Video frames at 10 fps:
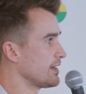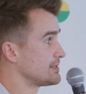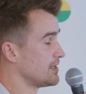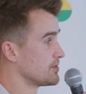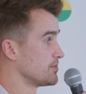Like I
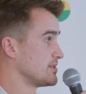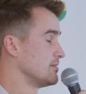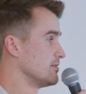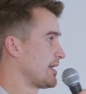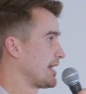said, this was
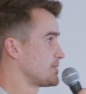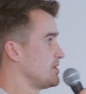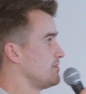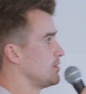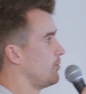in
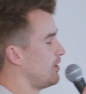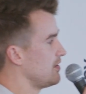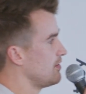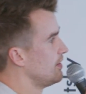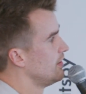Gatsby
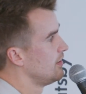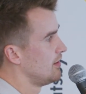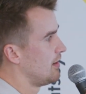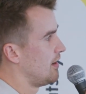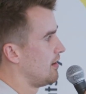
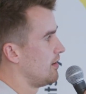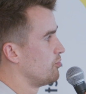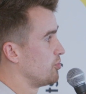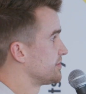V1.